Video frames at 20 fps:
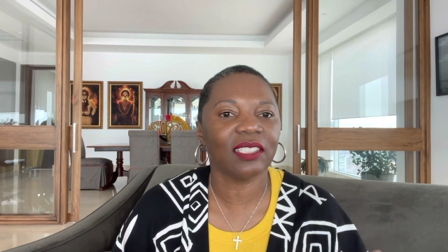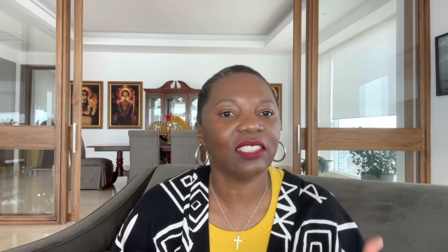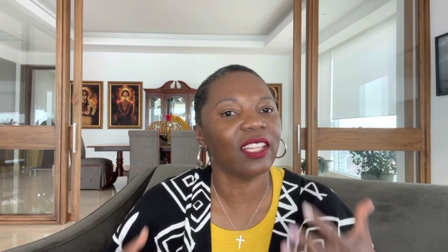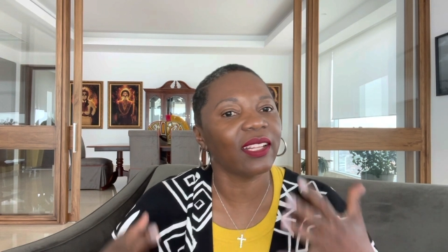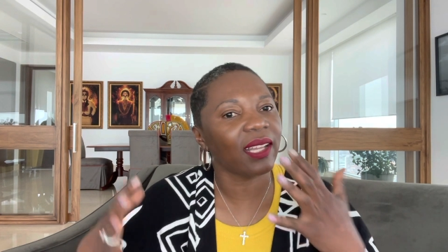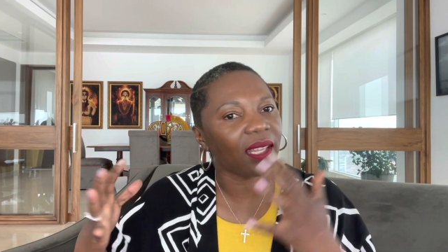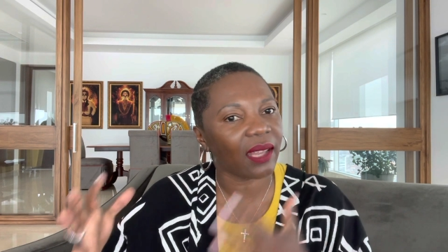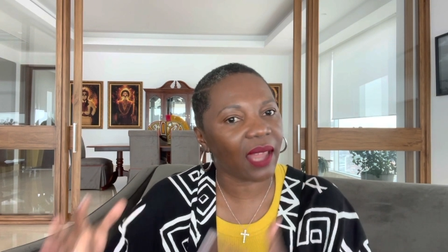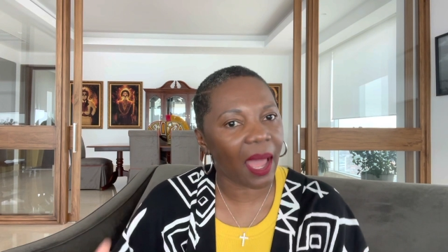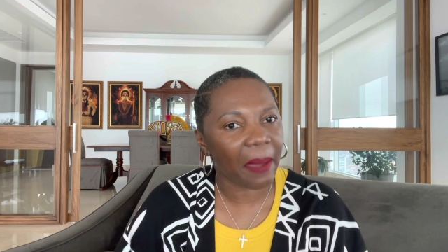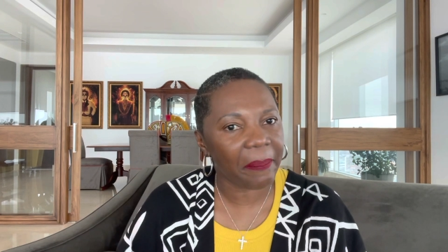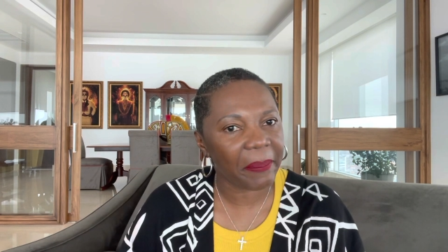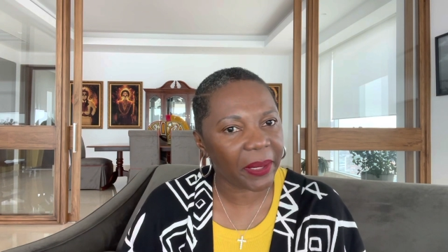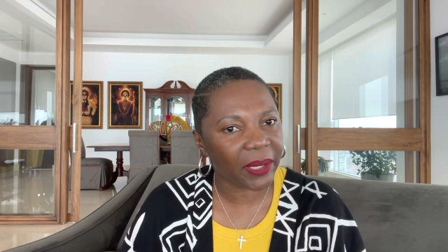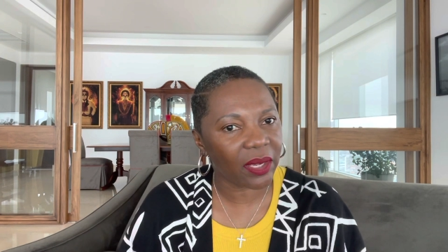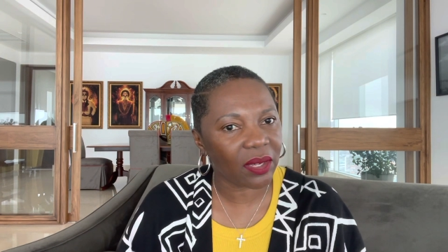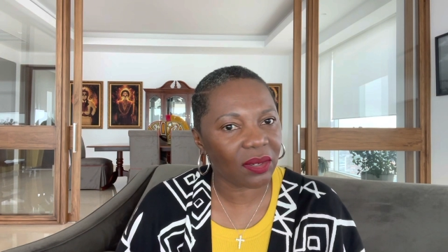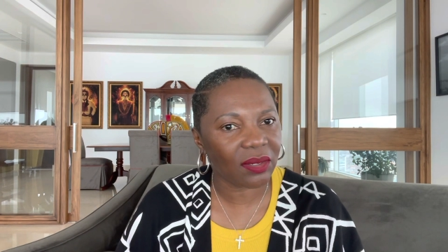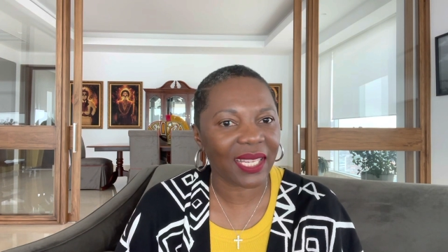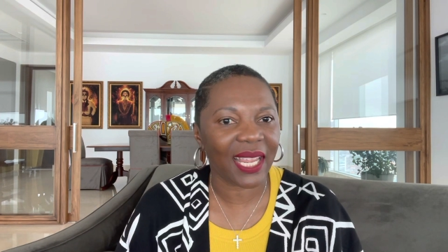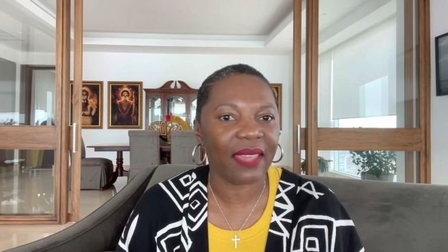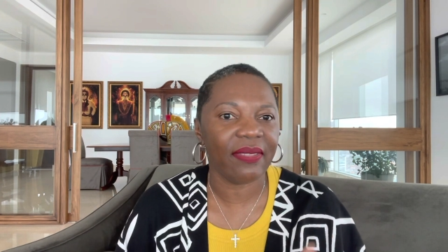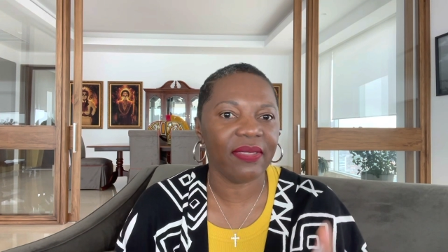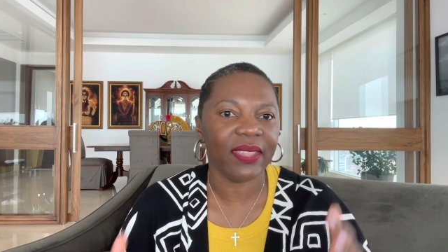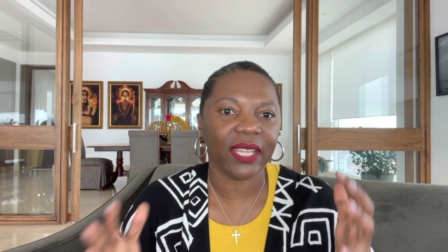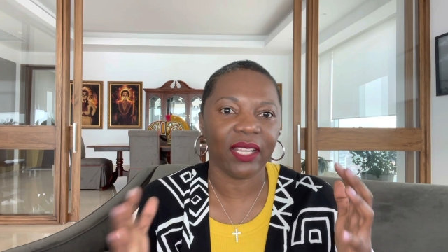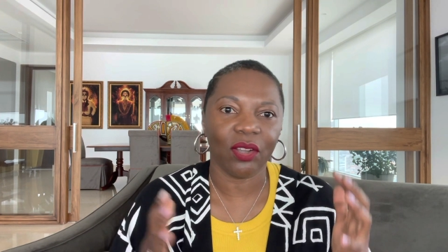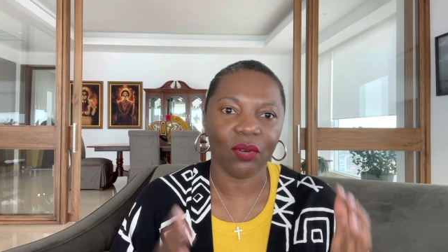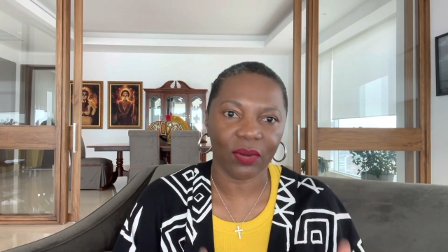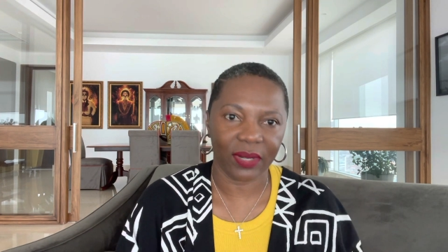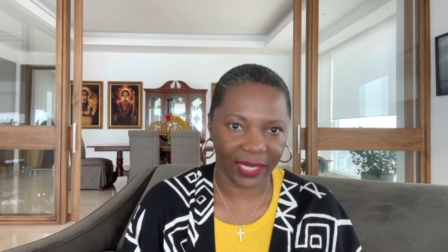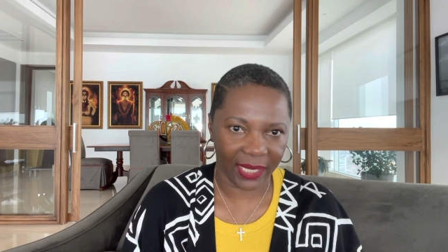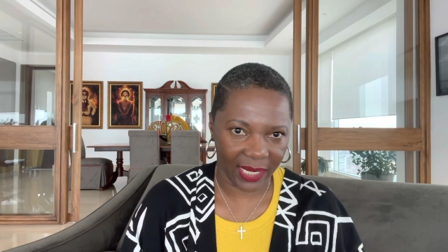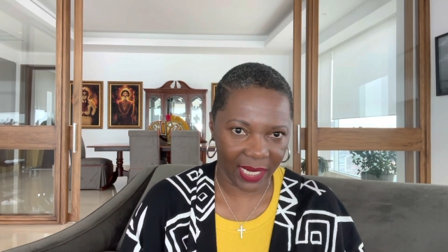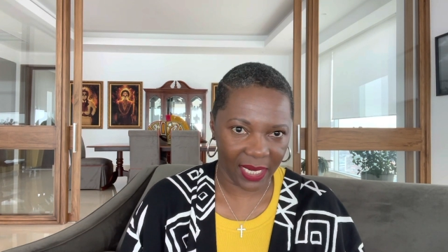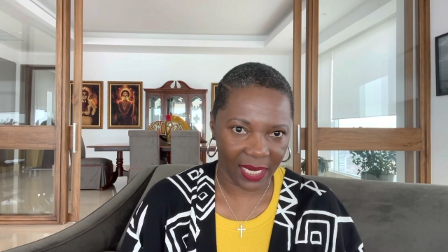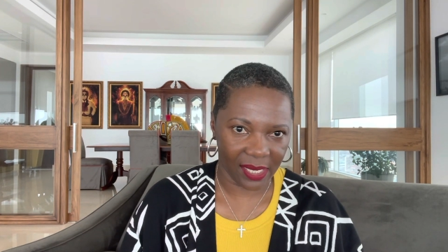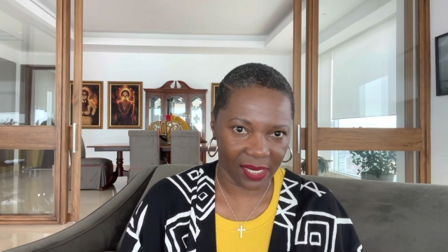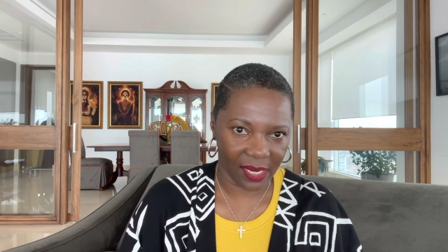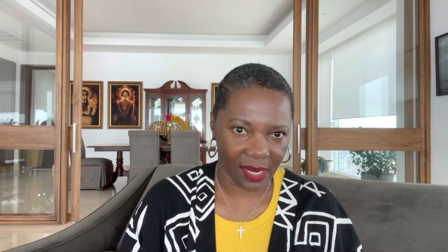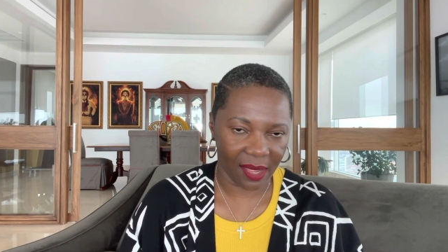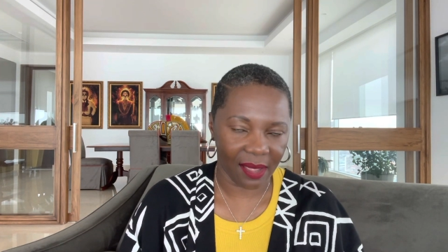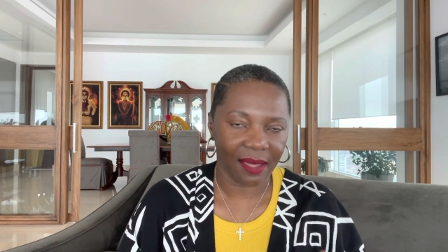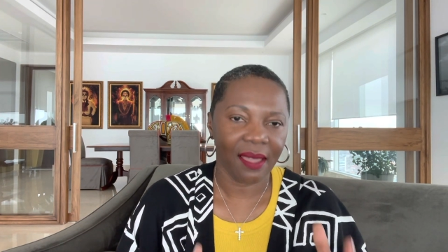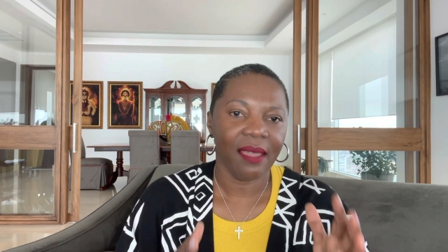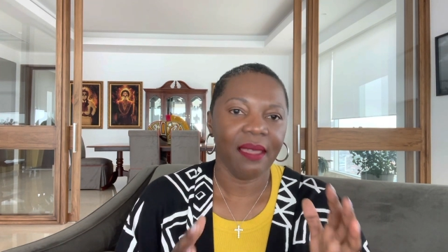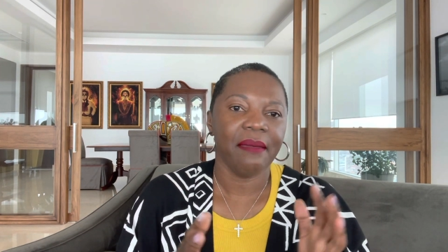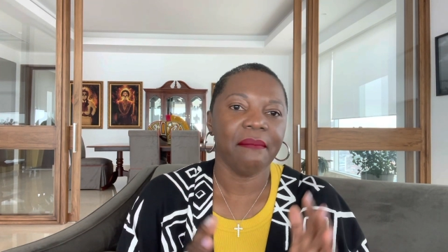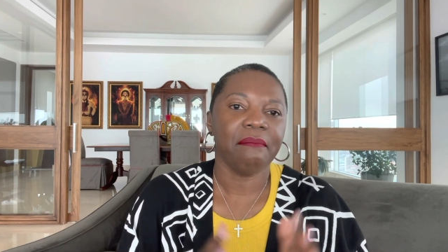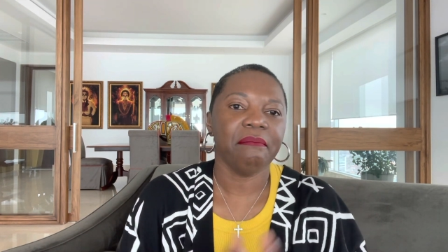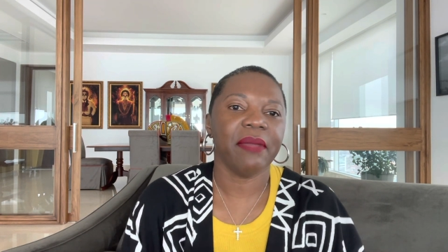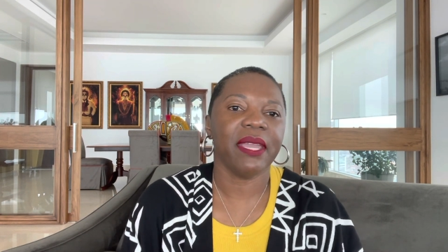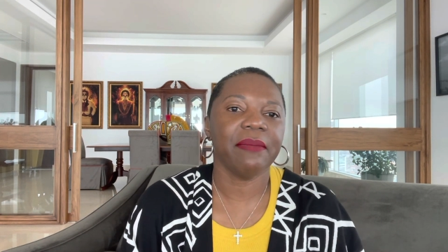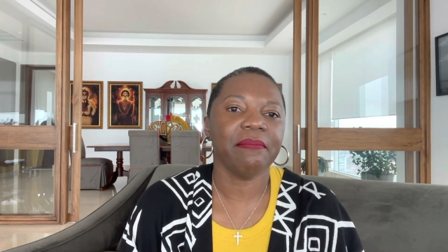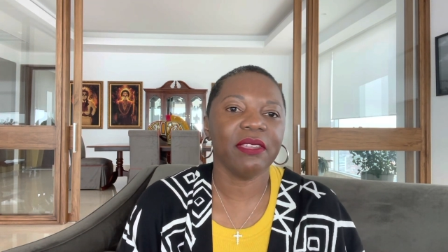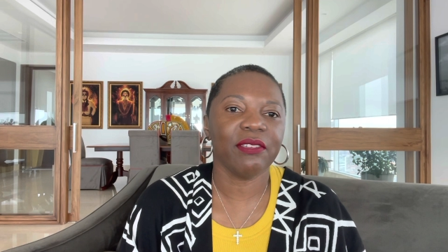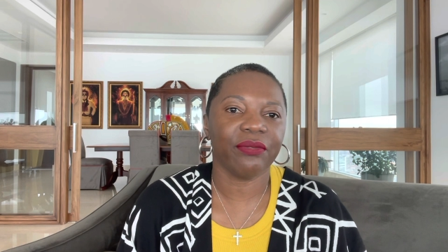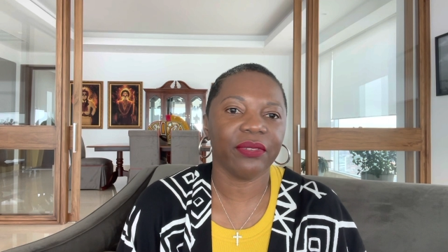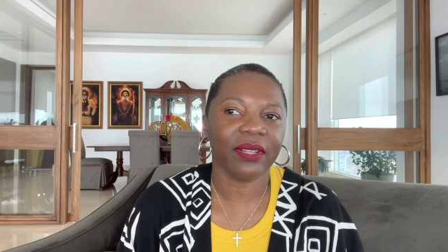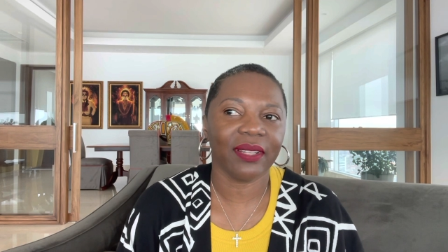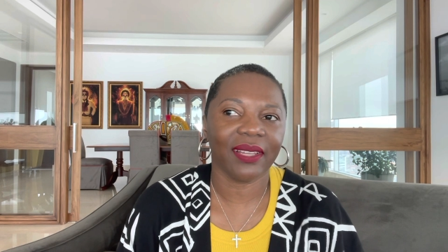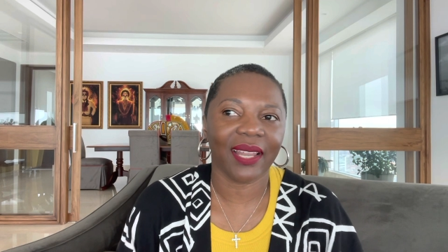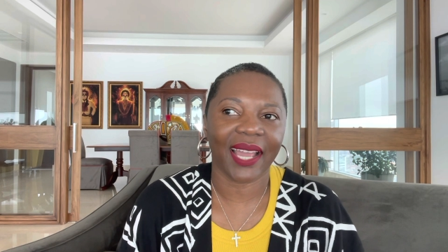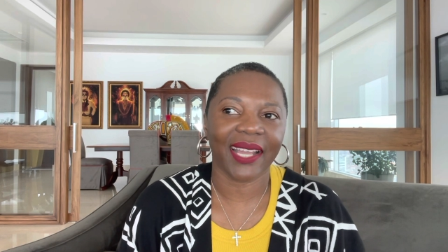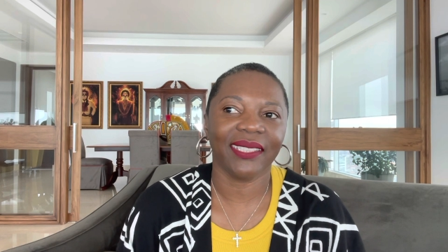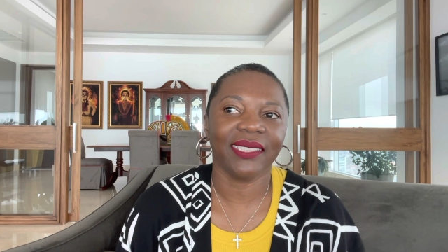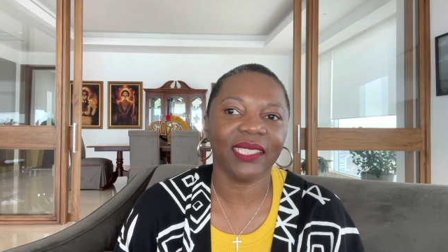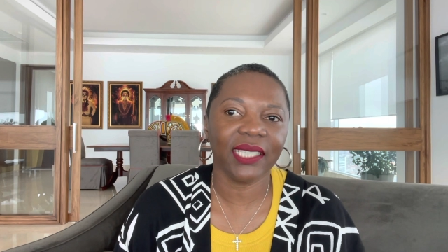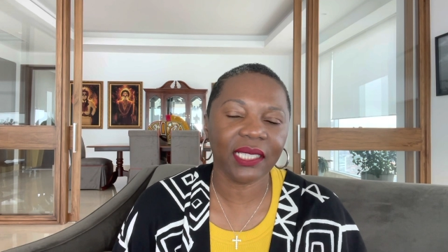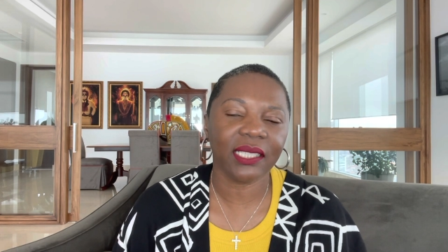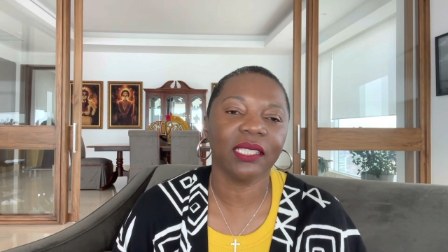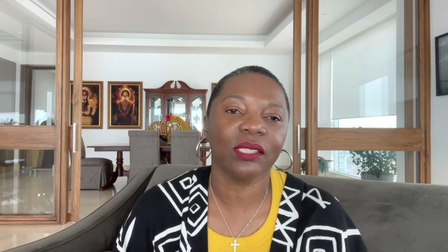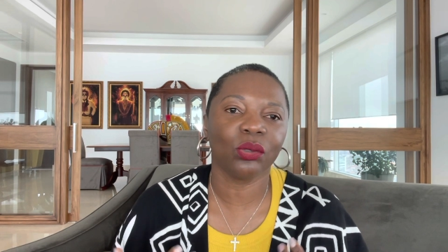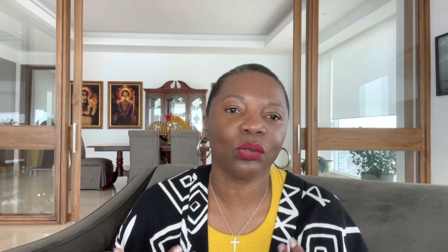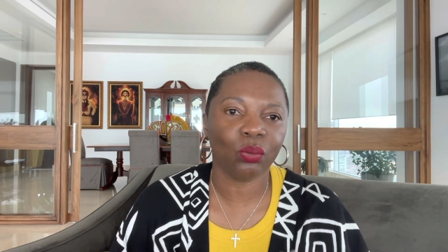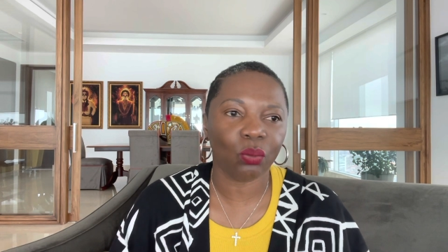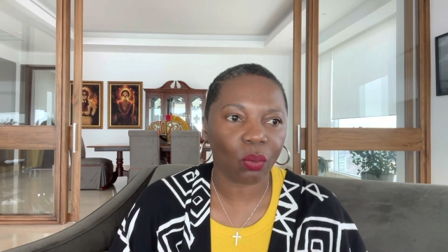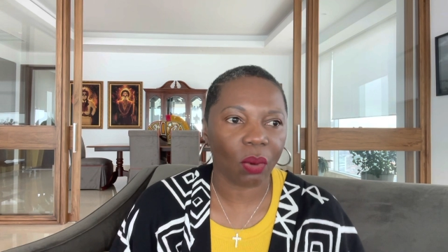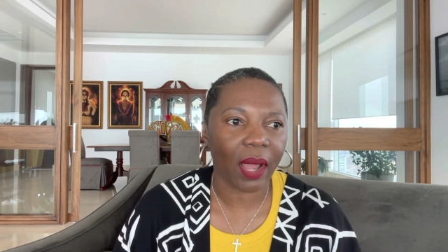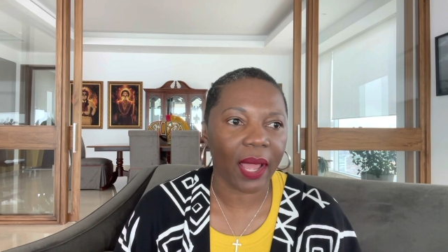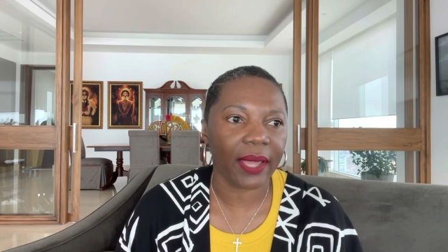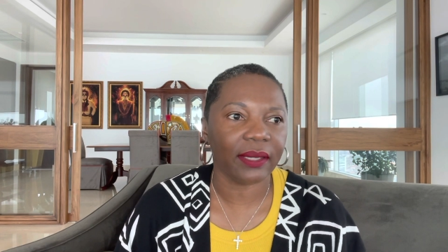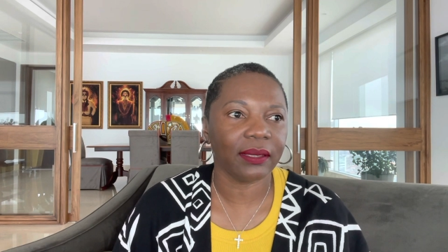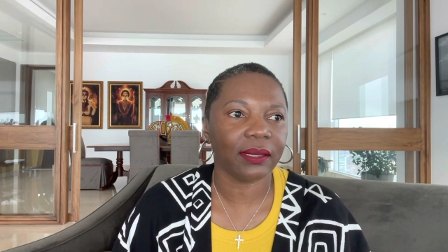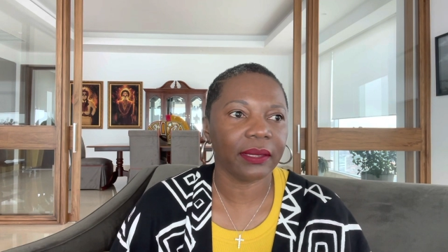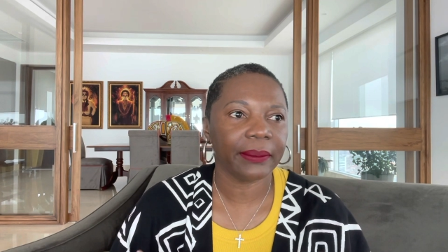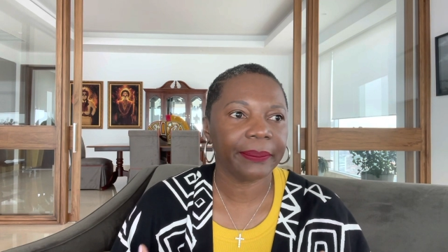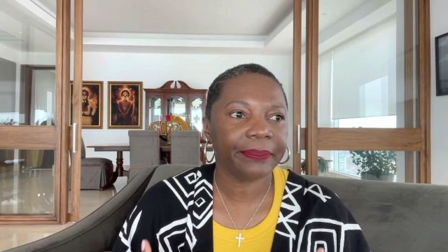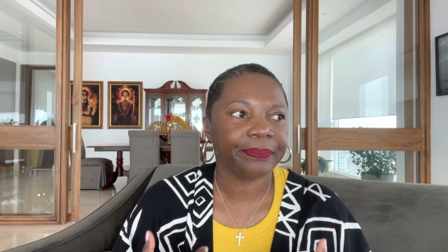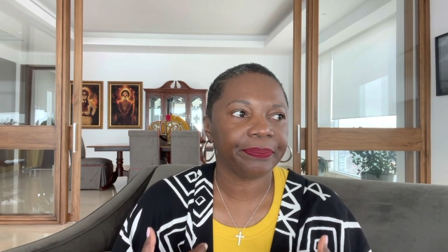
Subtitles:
the Galapagos and then going to Kenya made me realize this is what